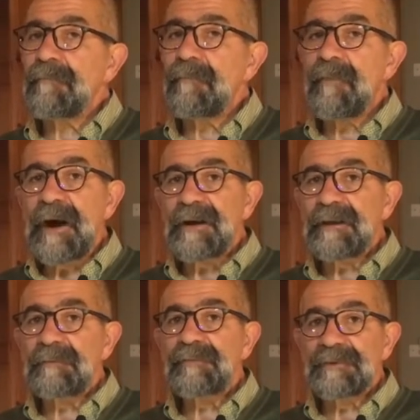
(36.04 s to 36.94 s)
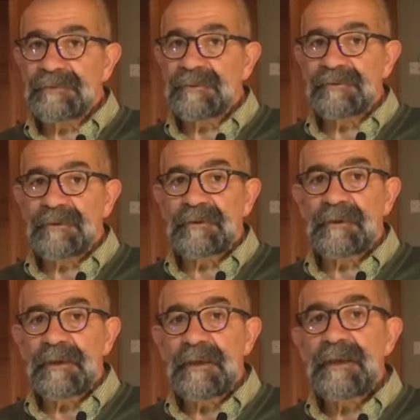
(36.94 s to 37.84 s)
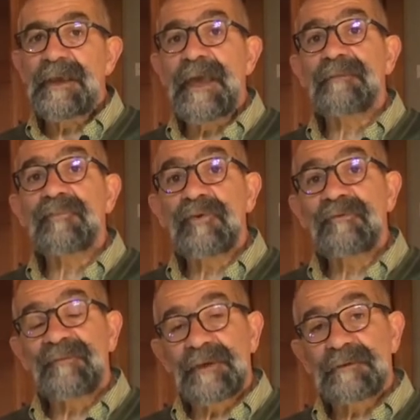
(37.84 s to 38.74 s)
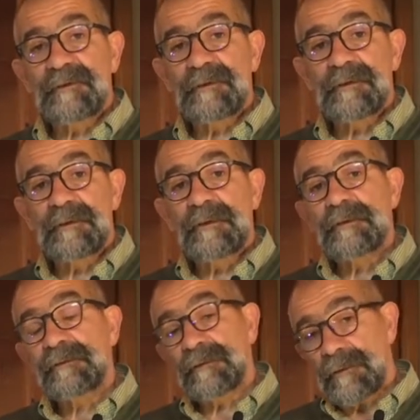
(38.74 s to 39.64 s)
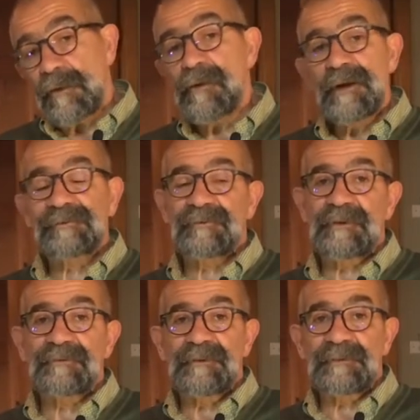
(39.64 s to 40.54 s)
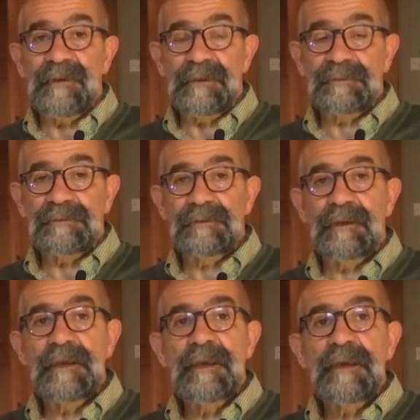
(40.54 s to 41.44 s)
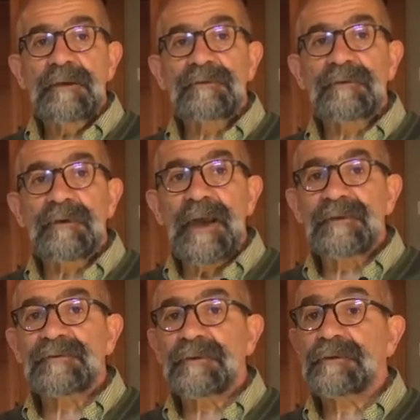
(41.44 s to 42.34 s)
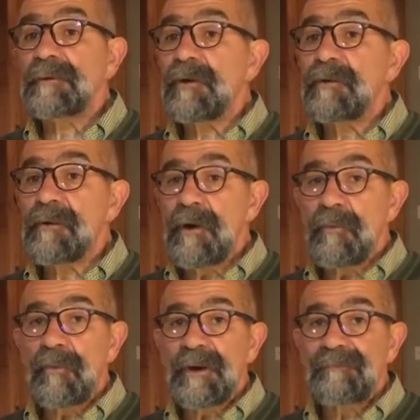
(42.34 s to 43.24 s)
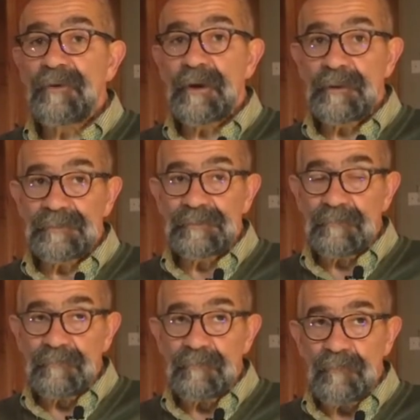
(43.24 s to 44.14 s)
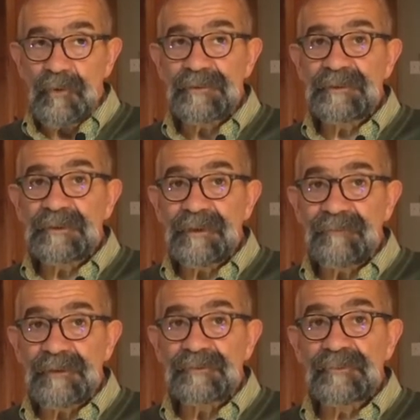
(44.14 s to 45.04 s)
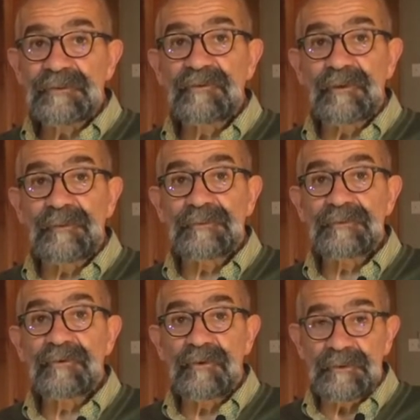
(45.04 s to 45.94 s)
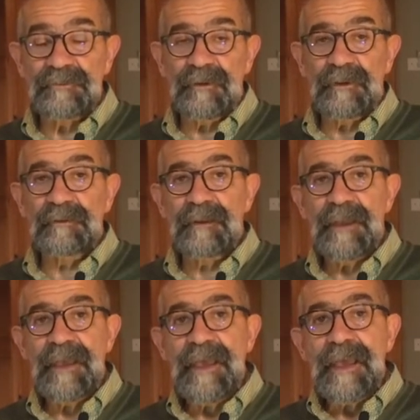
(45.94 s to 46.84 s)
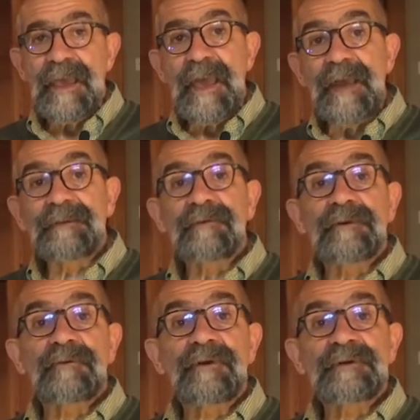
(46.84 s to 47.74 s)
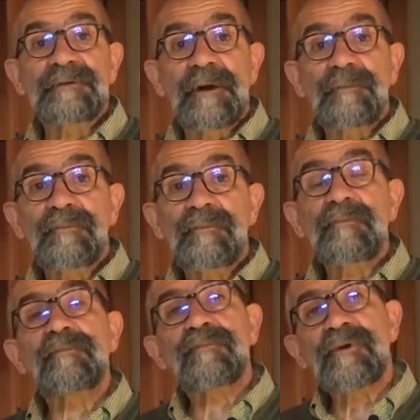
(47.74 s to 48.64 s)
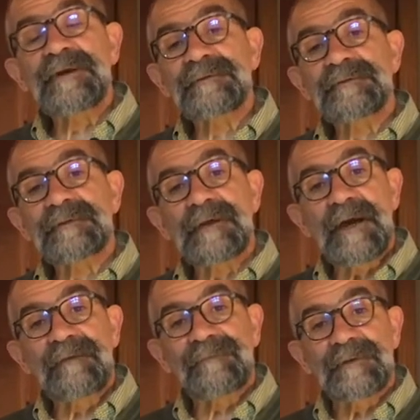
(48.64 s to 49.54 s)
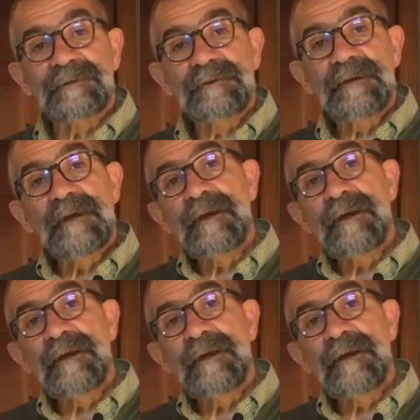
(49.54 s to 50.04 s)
body position and movement to lower our stress response, to actually lower one of our more significant stress hormones, cortisol, and to increase our presence and confidence